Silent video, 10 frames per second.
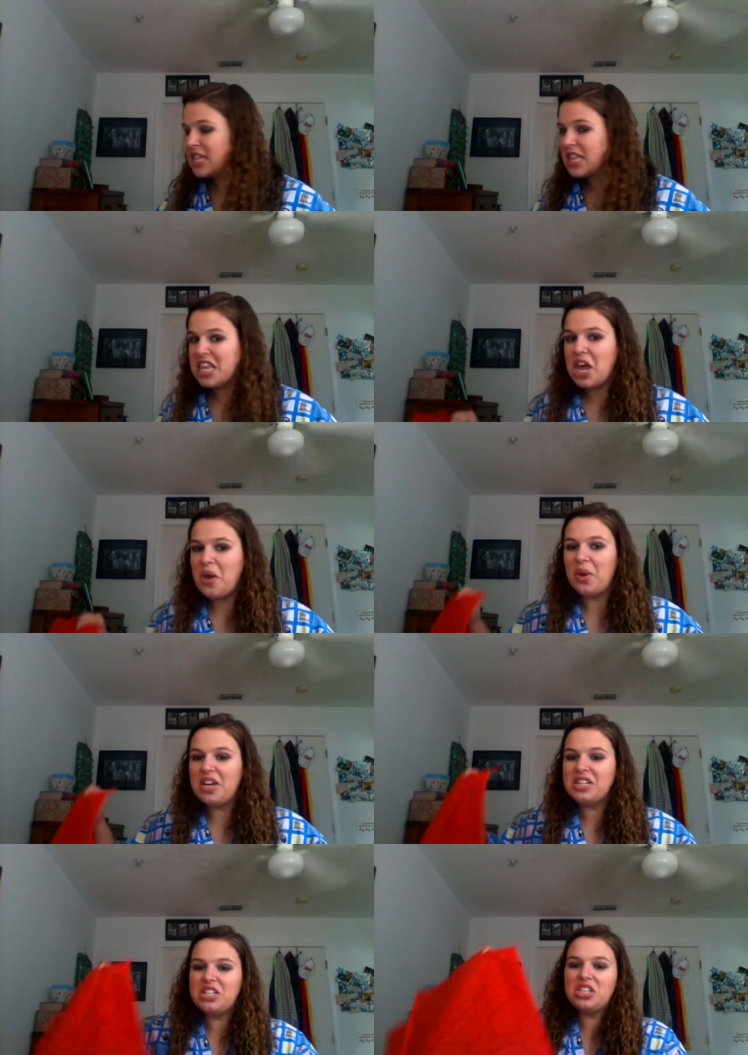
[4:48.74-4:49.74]
Then I went
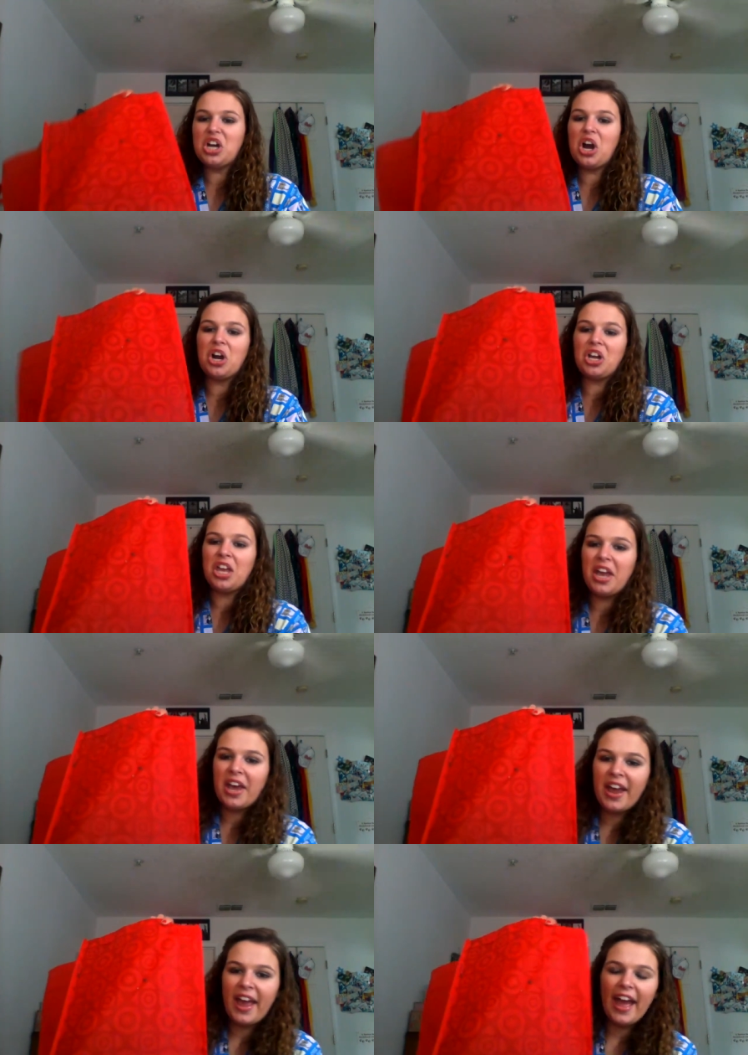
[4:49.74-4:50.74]
to Target, and
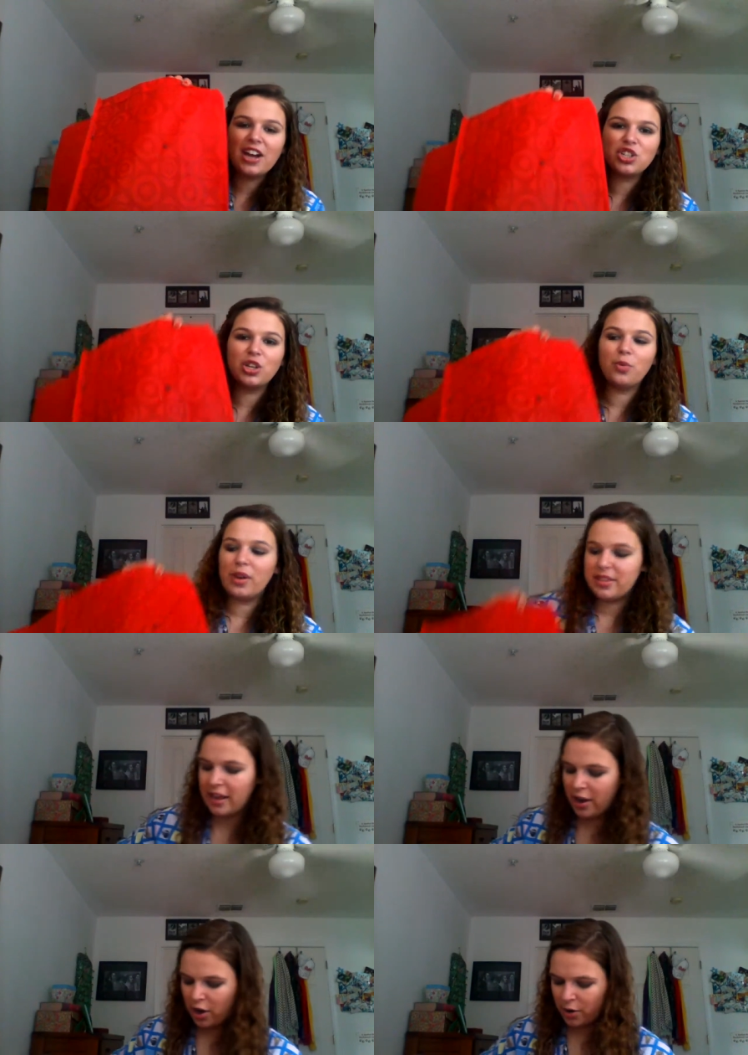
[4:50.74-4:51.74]
I actually went
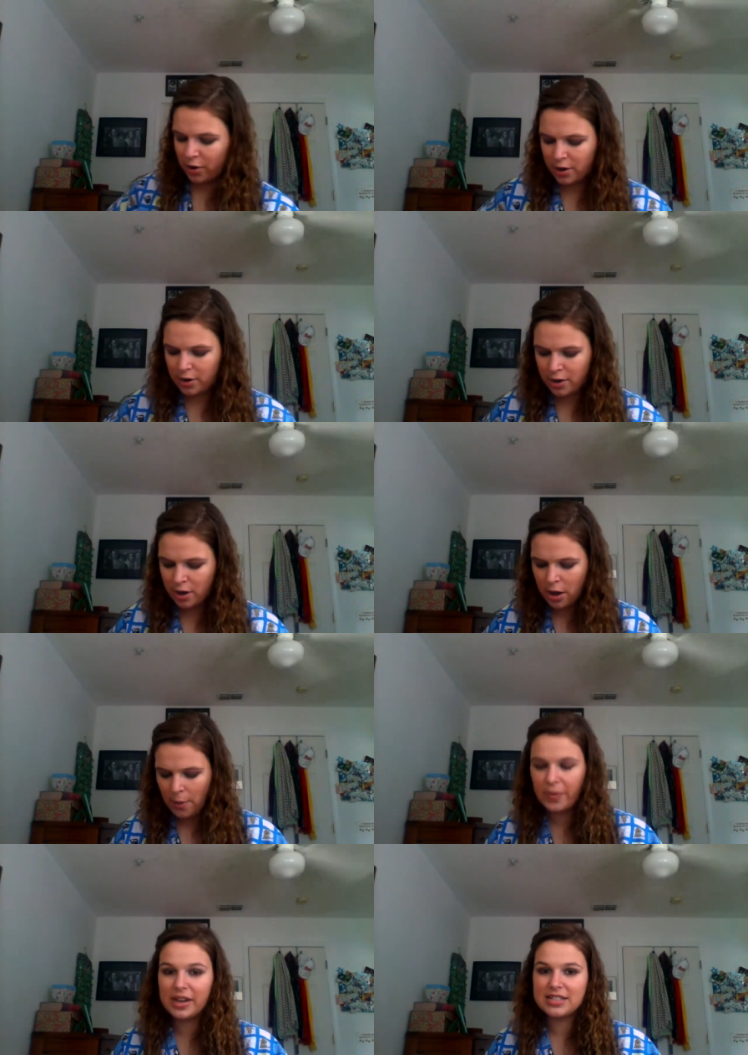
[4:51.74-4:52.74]
there
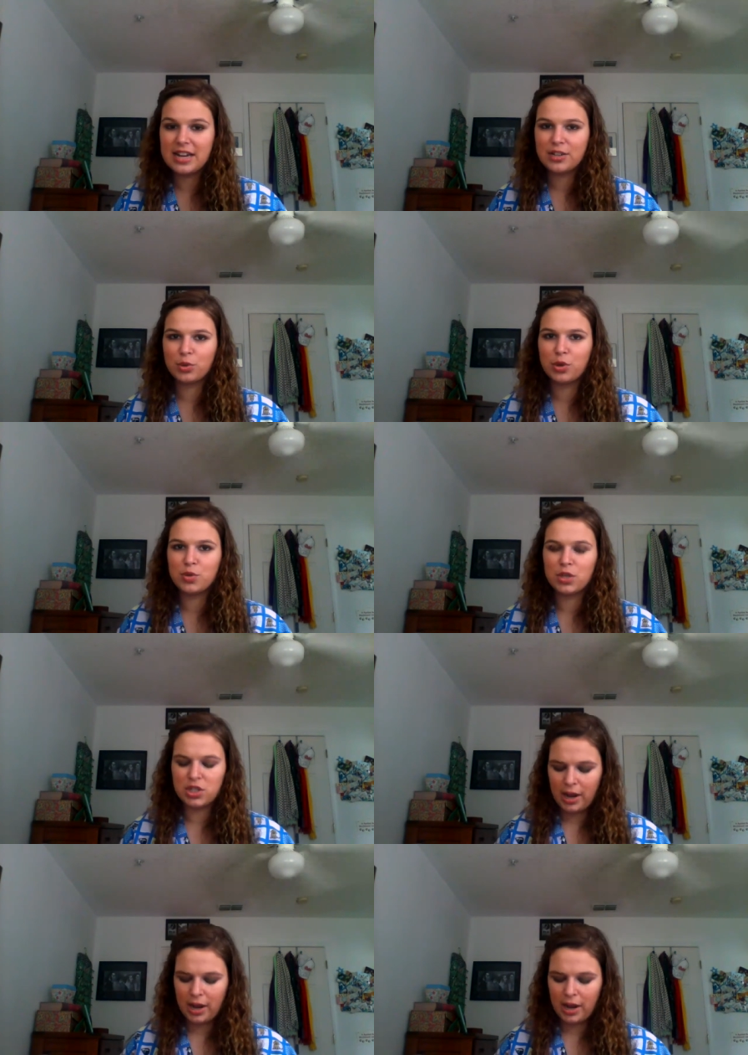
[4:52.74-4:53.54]
because I had to grocery shop.